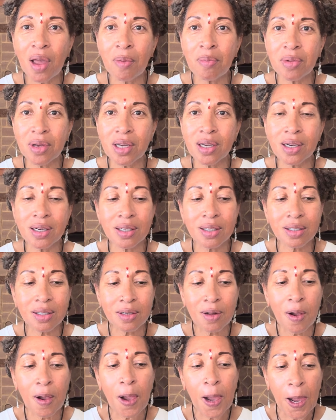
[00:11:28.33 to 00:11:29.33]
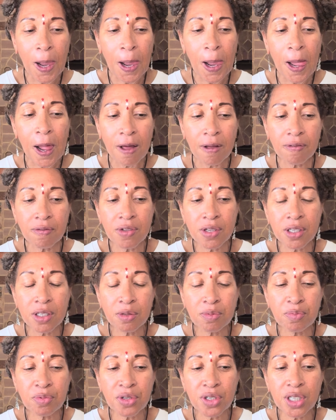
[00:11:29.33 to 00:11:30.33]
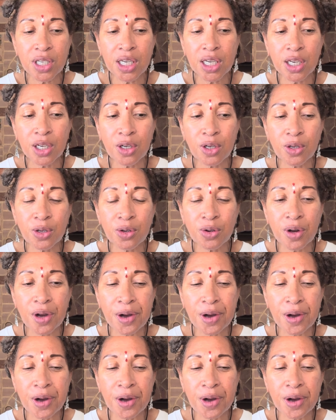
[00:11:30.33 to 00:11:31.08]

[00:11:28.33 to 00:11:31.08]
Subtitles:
because this particular